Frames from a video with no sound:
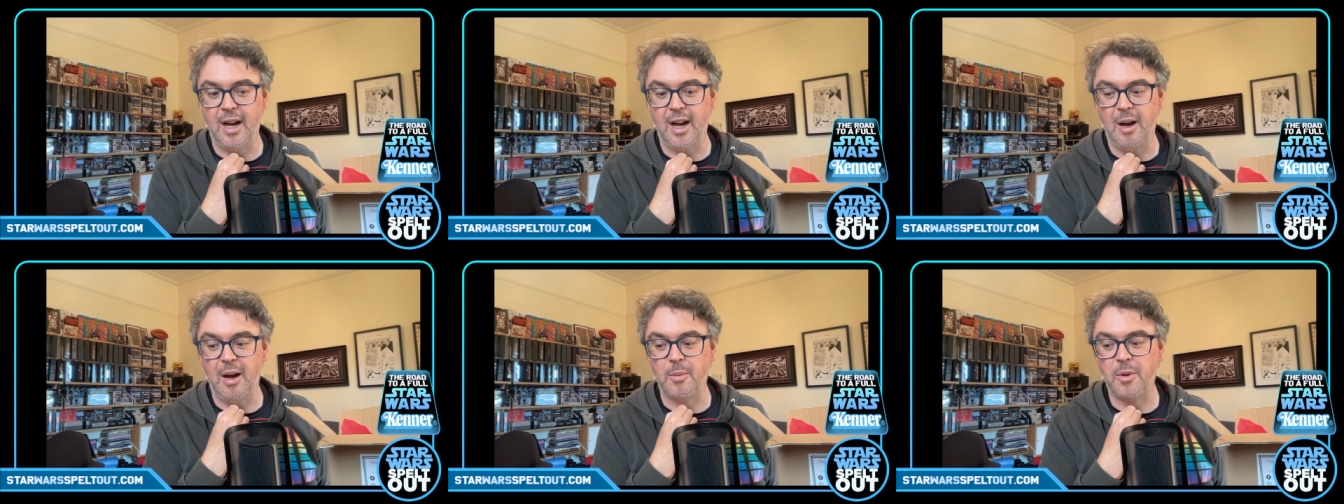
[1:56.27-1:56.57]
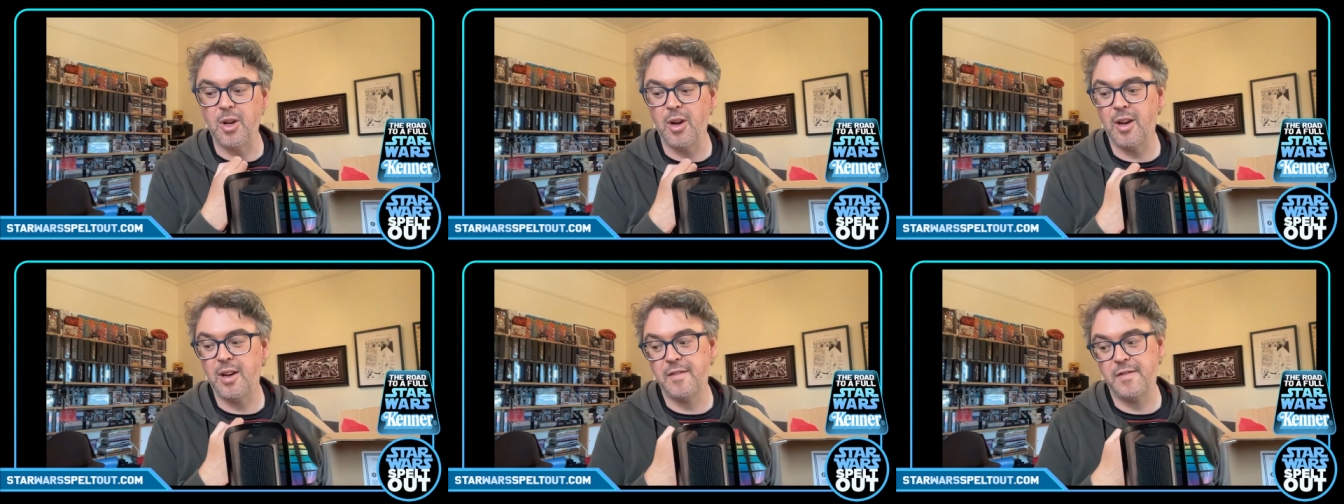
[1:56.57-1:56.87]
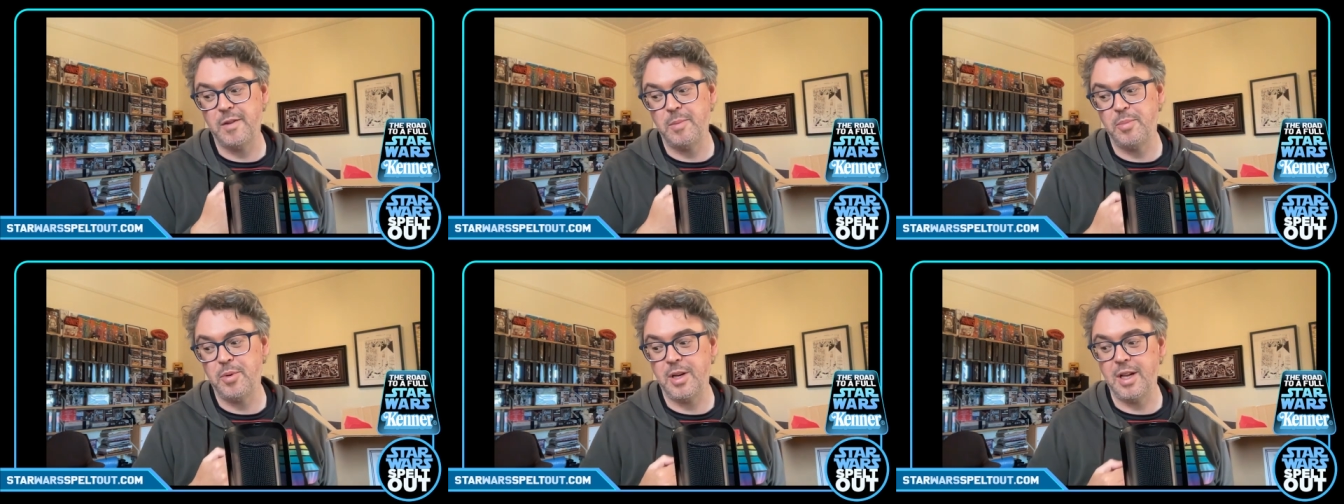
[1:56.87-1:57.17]
I'm going
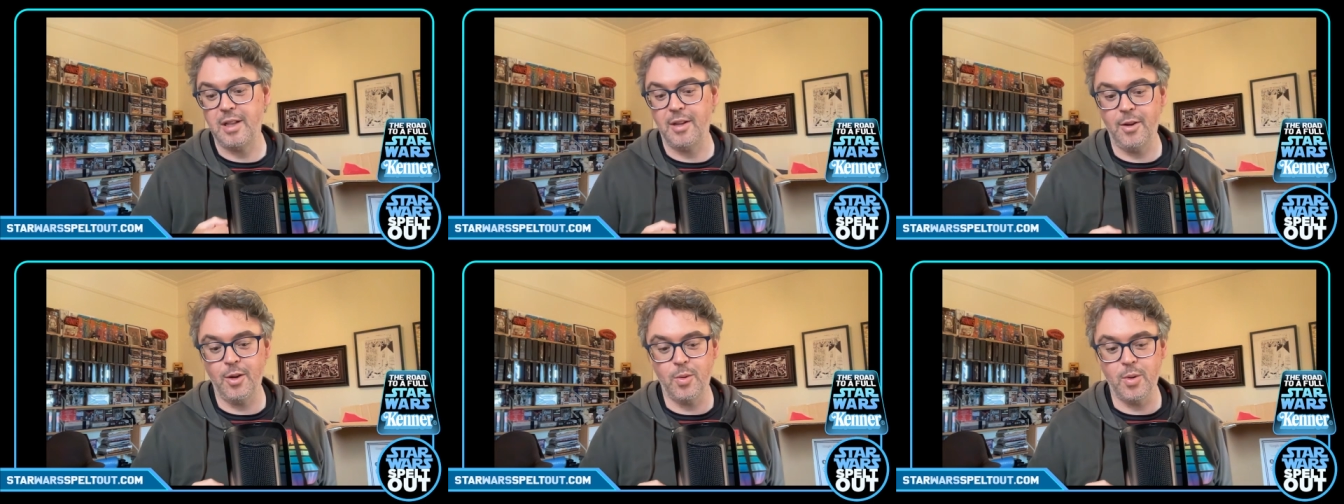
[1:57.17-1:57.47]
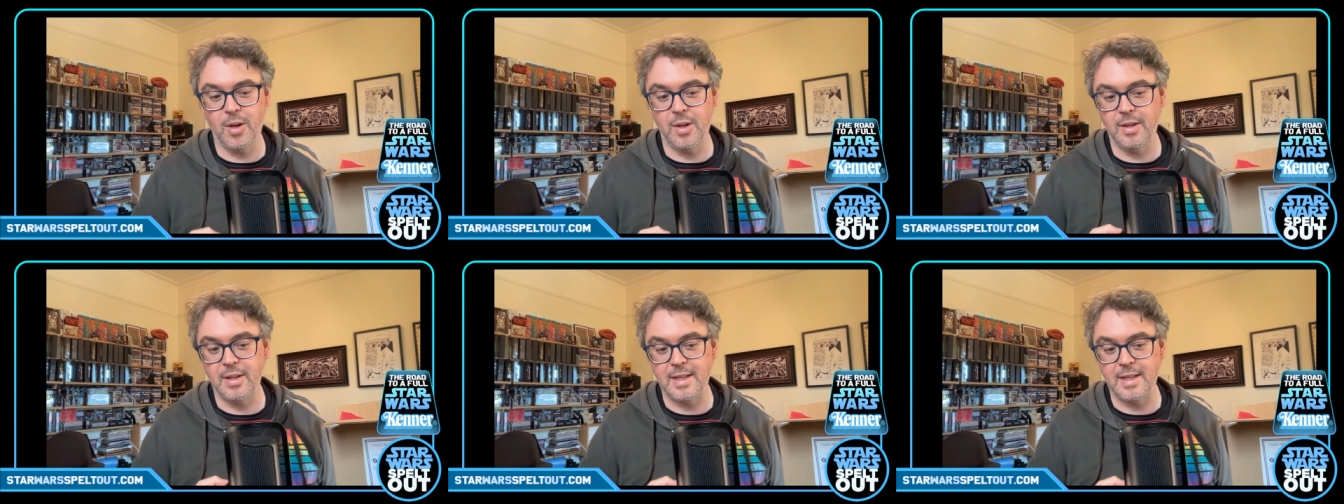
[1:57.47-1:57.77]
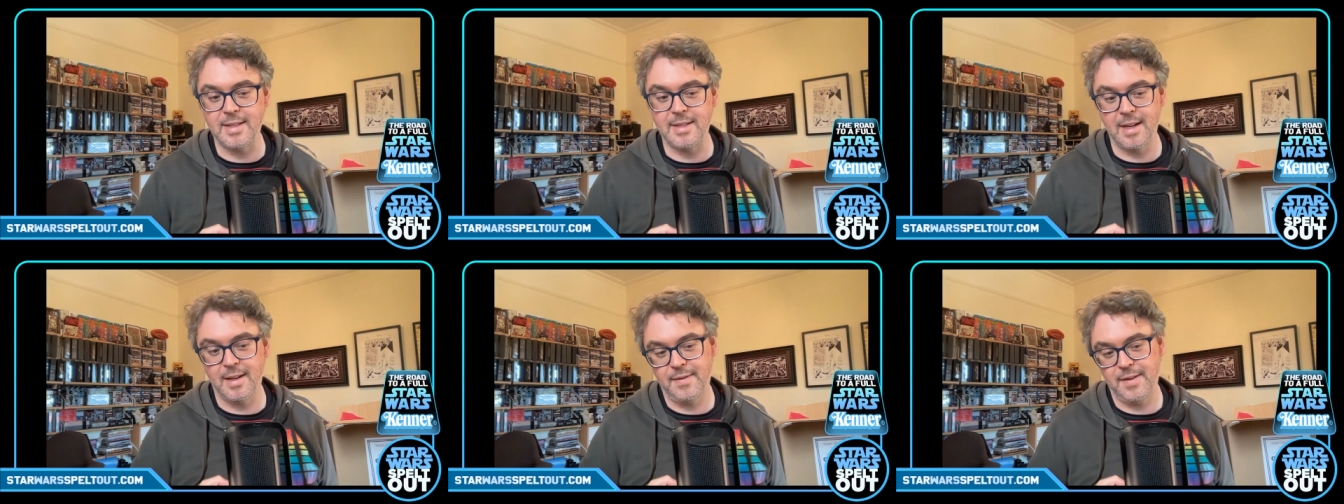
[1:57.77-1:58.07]
for pretty low quality
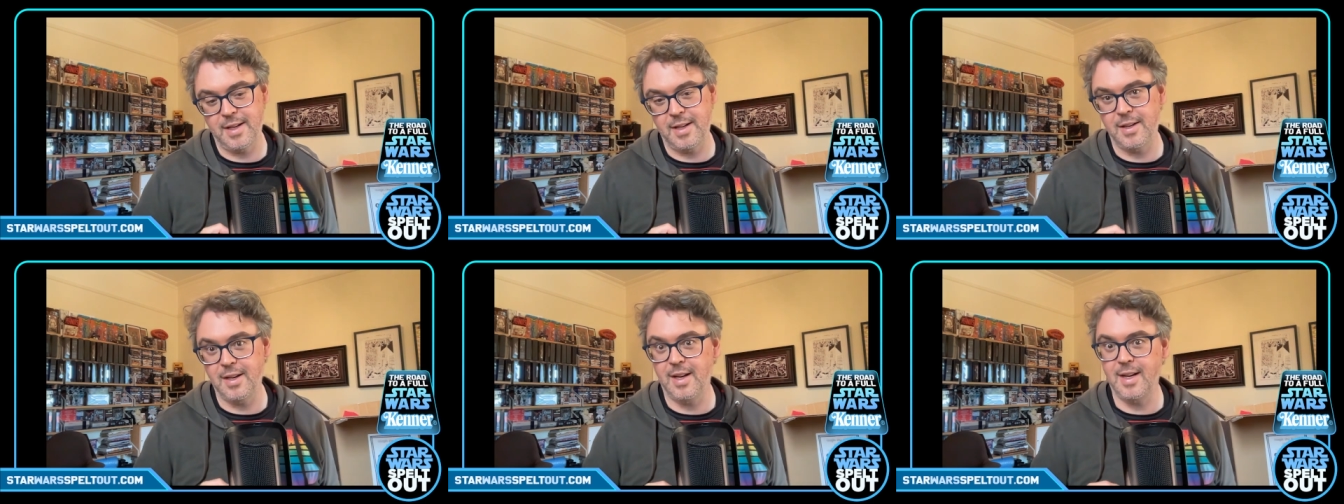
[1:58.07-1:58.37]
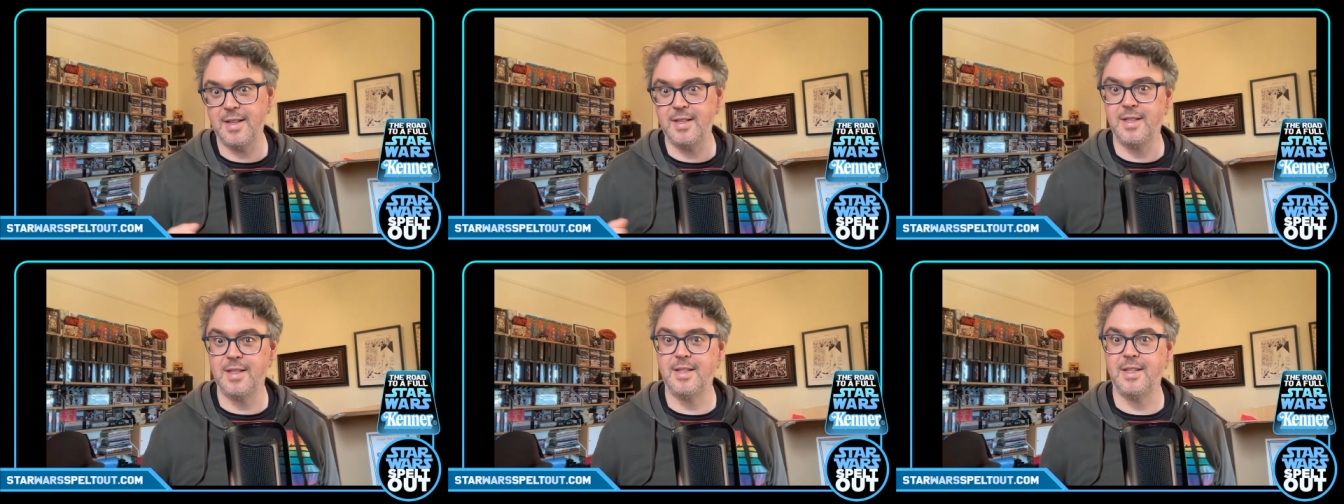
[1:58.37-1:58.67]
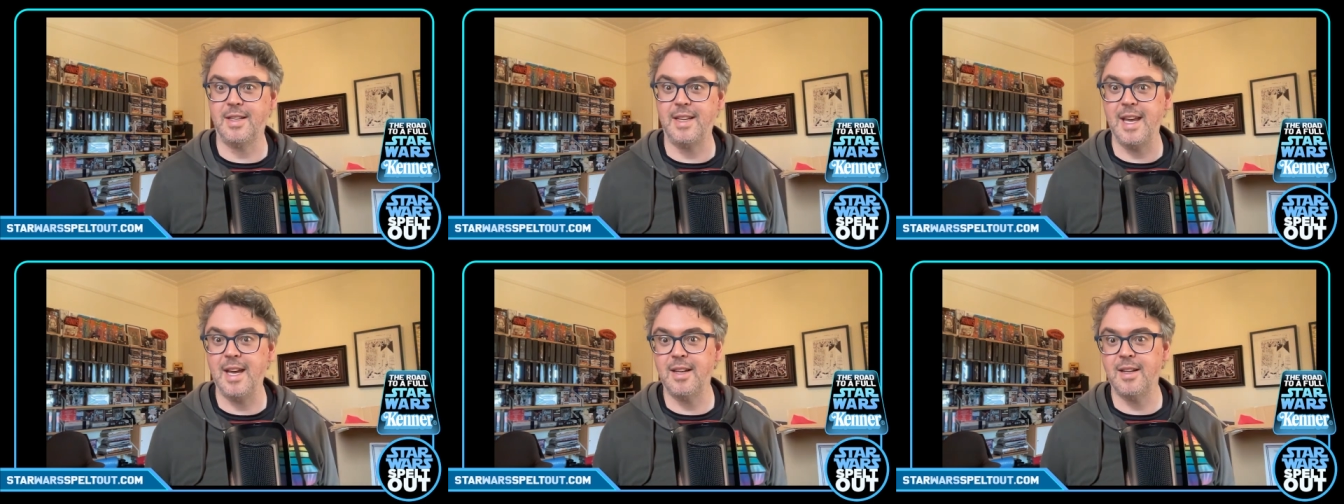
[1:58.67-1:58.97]
stuff here, guys, just
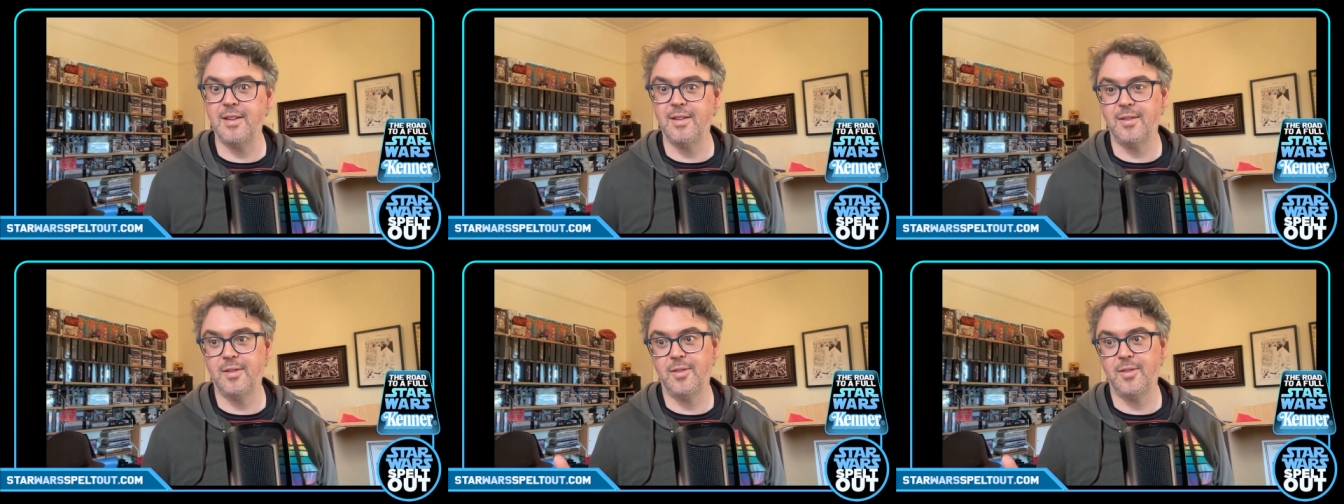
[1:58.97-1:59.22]
to get it.